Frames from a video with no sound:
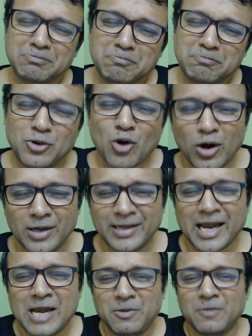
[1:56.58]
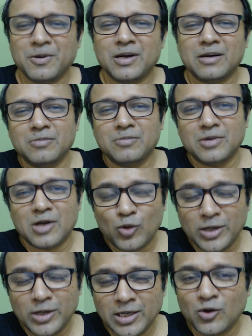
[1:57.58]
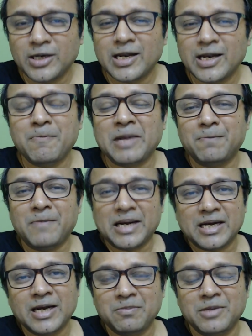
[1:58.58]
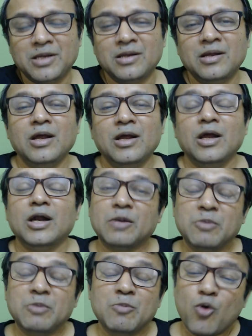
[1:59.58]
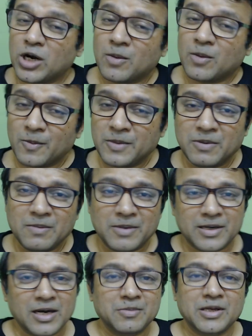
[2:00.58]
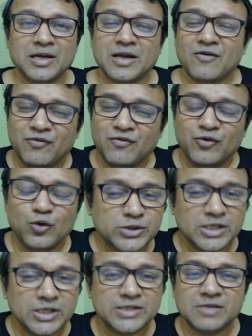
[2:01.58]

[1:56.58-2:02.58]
beyond 10 people out here, only there are many better than me There'll be more number of people better than me, and there are very few seats in